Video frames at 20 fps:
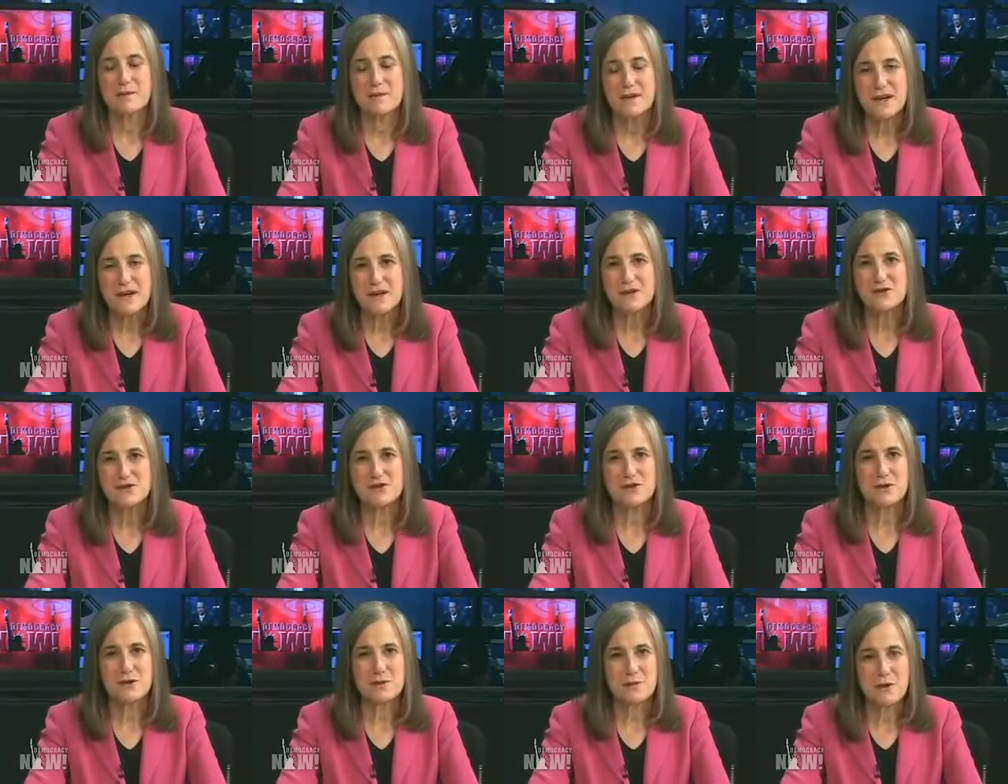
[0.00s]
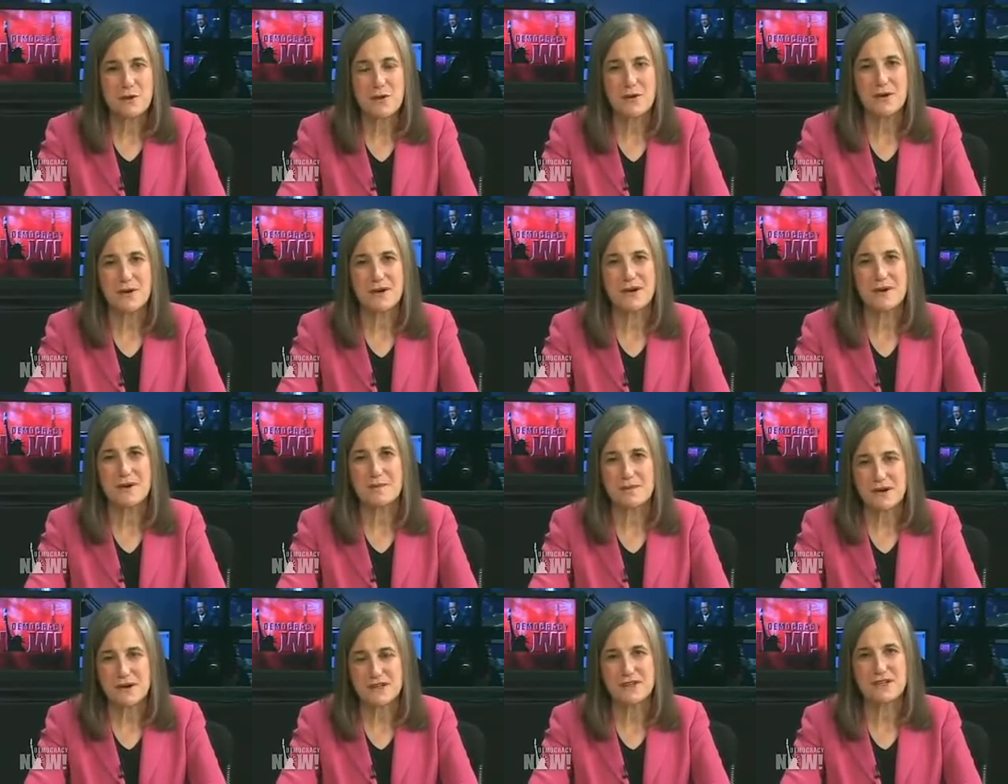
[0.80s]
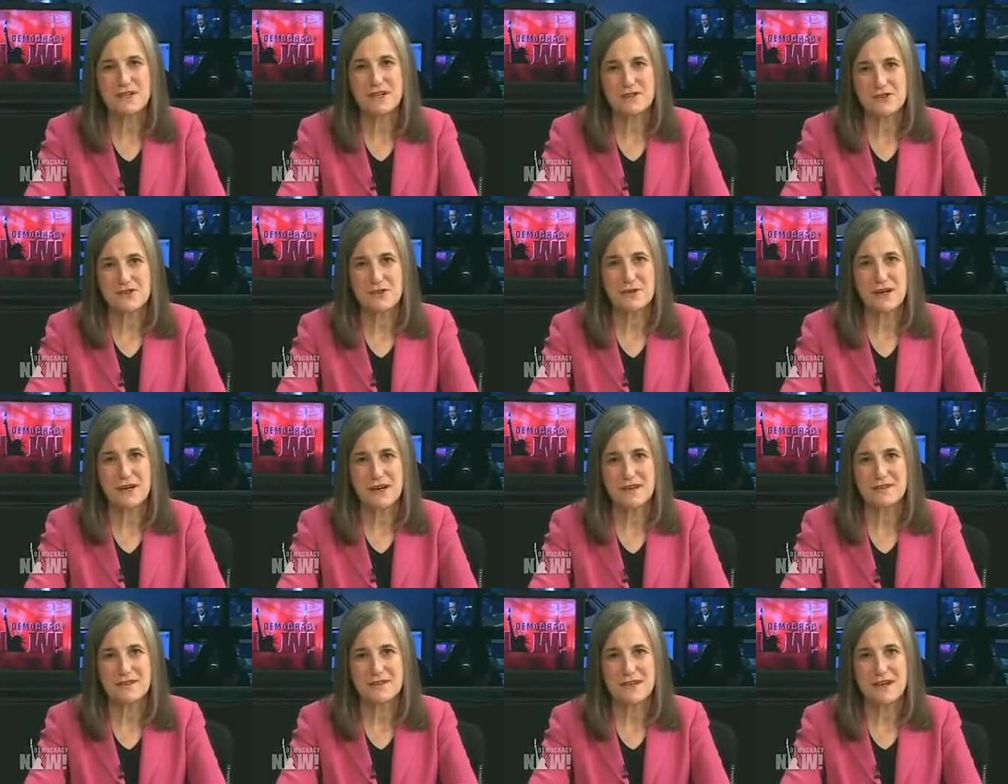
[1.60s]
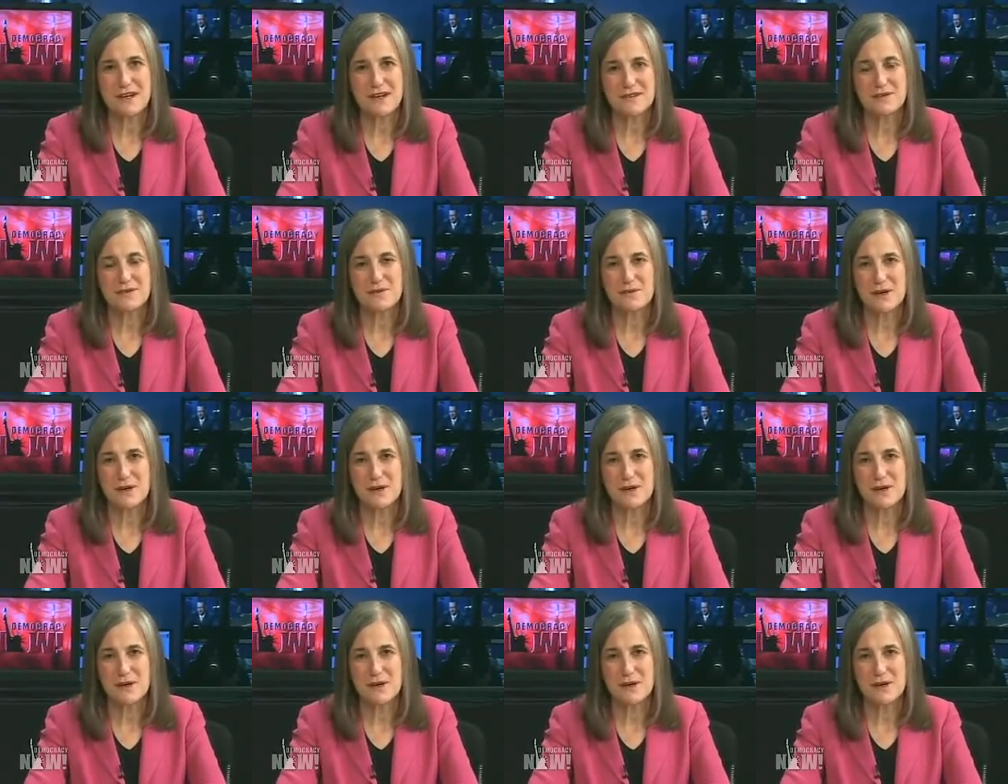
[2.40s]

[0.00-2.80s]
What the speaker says: major party presidential candidate.